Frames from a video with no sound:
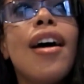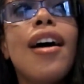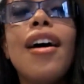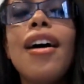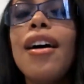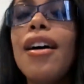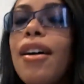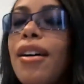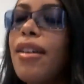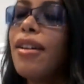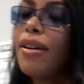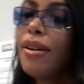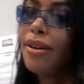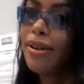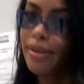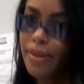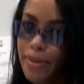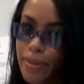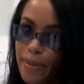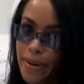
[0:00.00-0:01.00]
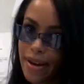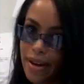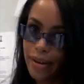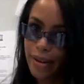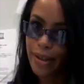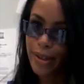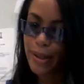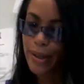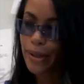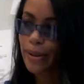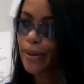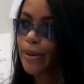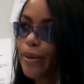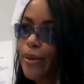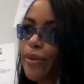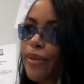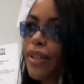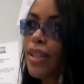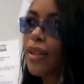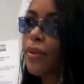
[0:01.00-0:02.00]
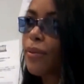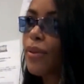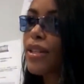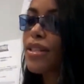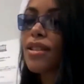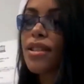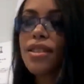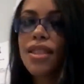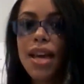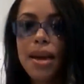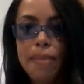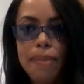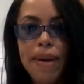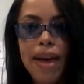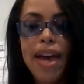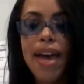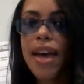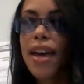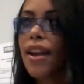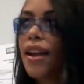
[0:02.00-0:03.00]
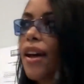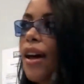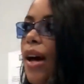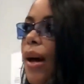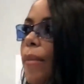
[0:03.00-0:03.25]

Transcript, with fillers: Oh, well, you know, it really wasn't that bad.